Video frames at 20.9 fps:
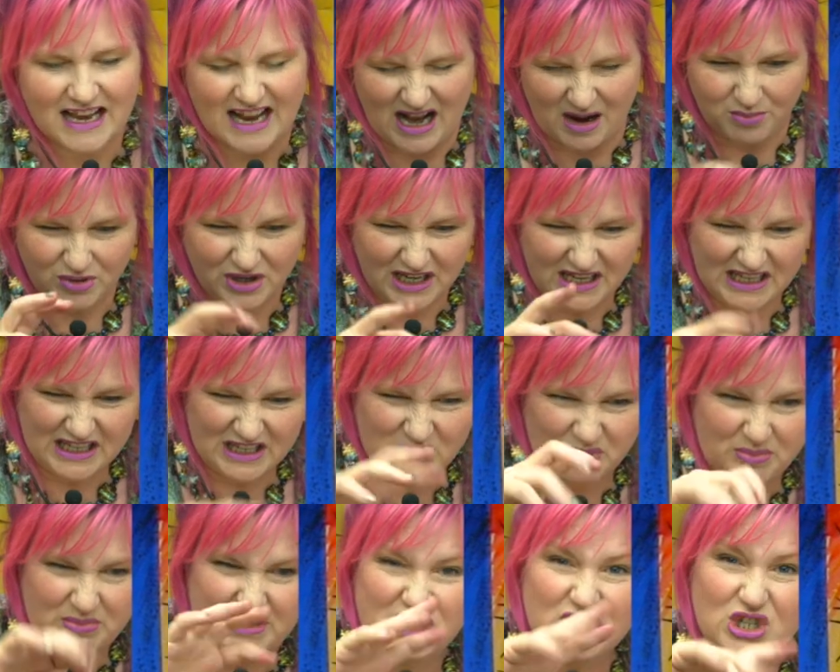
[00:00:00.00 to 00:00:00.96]
And I'm putting a
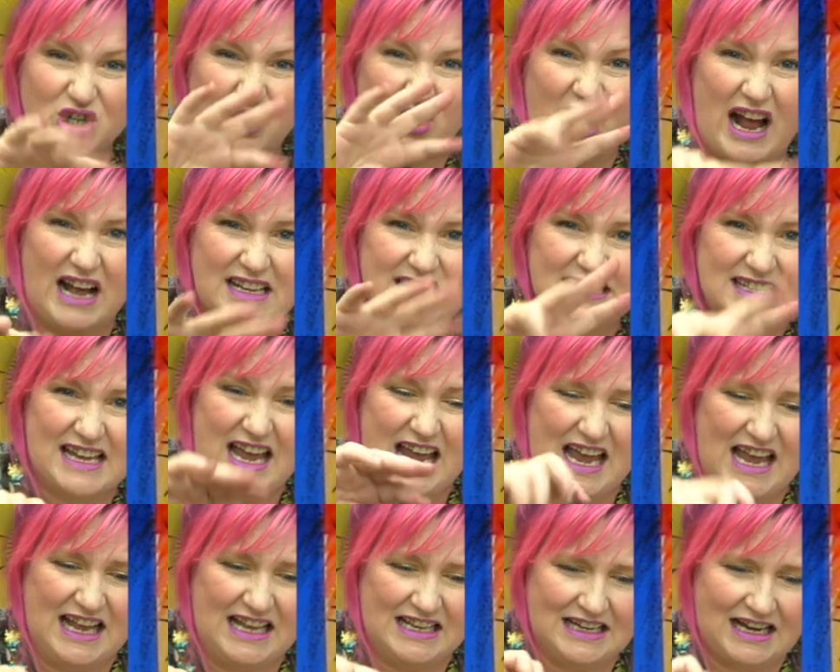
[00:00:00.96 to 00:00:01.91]
little bunch of grass
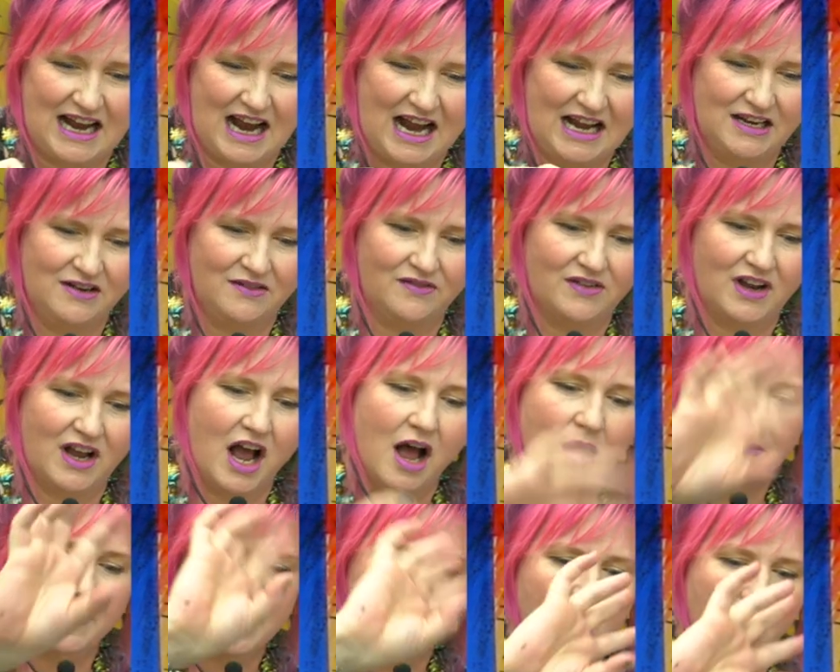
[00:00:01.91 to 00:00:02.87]
at kind of
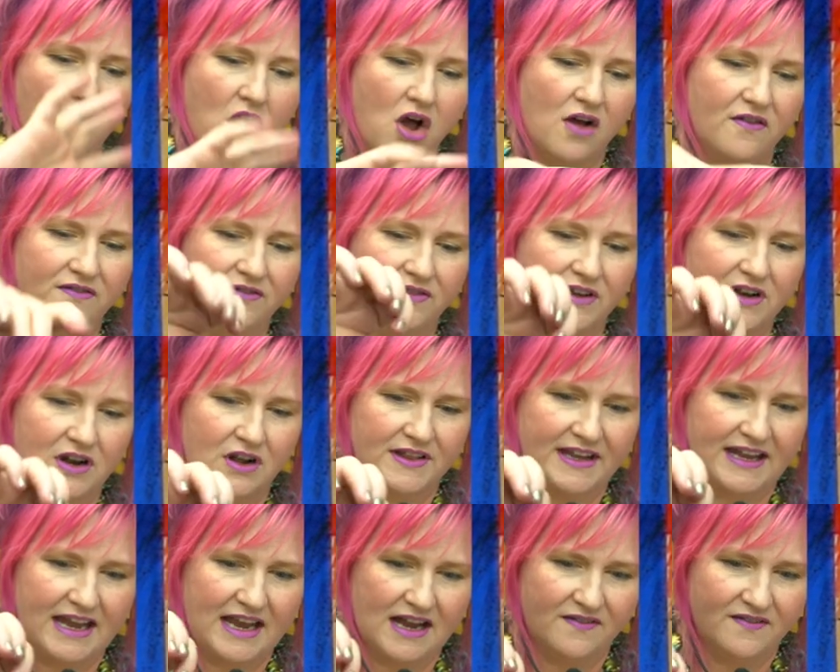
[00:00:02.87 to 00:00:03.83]
coming off and on
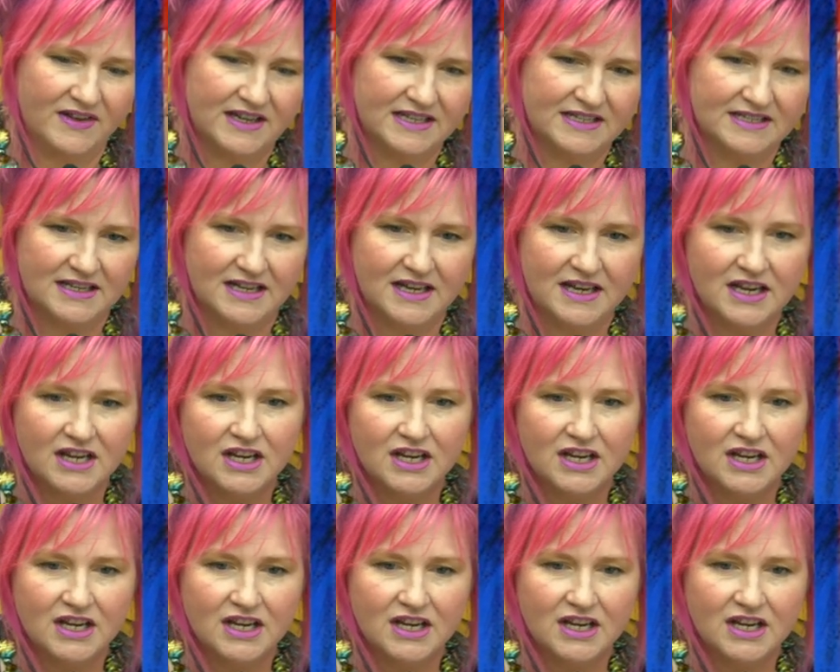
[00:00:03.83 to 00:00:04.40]
the canvas.